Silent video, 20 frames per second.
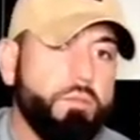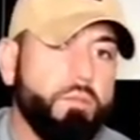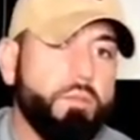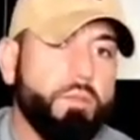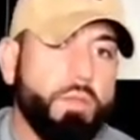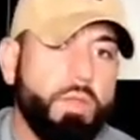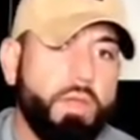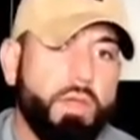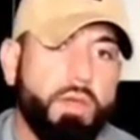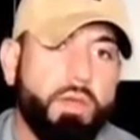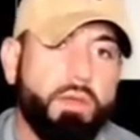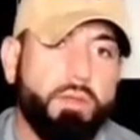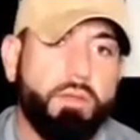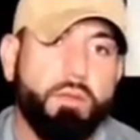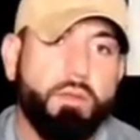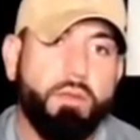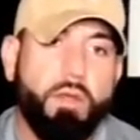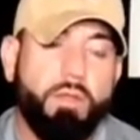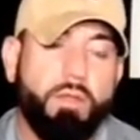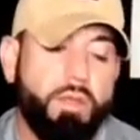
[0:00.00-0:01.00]
Yeah.
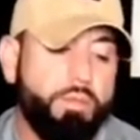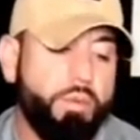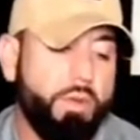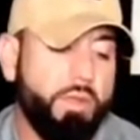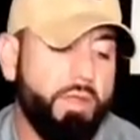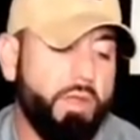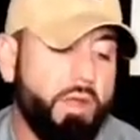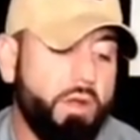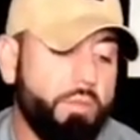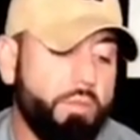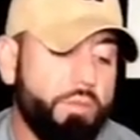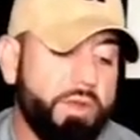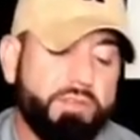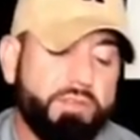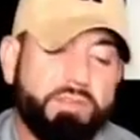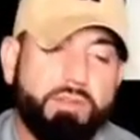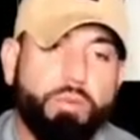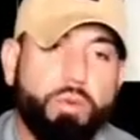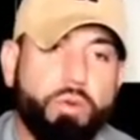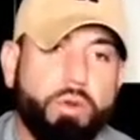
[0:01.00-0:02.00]
Are they all pretty
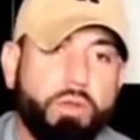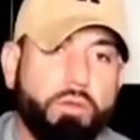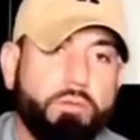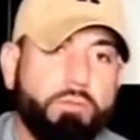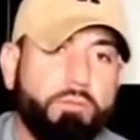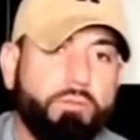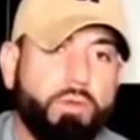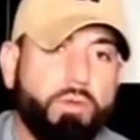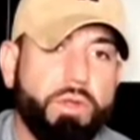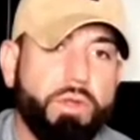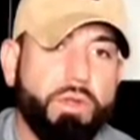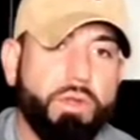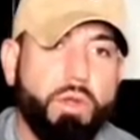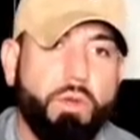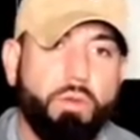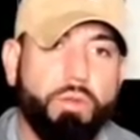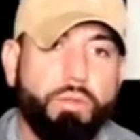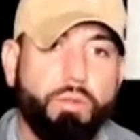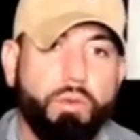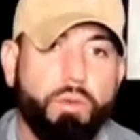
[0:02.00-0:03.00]
supportive of what you're
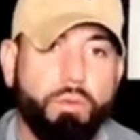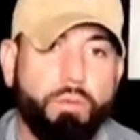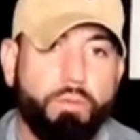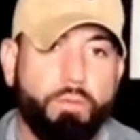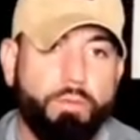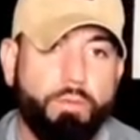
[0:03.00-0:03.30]
going through?